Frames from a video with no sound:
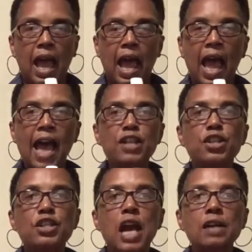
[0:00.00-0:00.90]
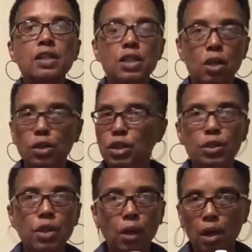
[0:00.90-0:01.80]
Has your doctor told you
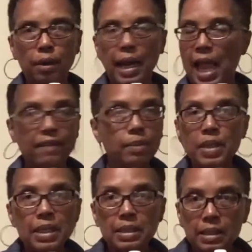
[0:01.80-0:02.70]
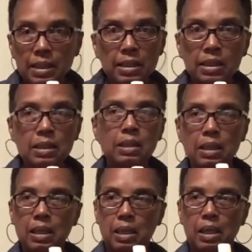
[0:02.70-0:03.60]
you no longer have a meniscus?
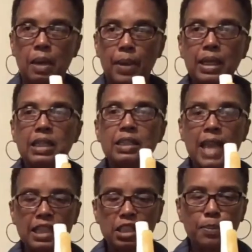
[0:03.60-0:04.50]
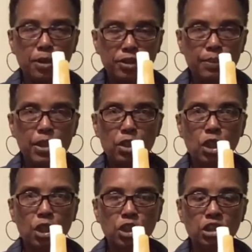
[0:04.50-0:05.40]
Because that's supposed to be your
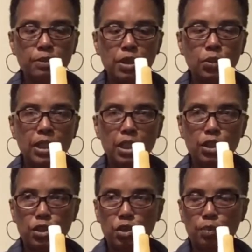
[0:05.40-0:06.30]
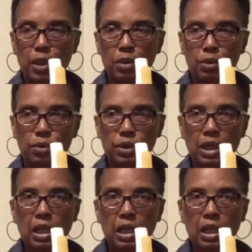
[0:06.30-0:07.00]
cushion between these two bones.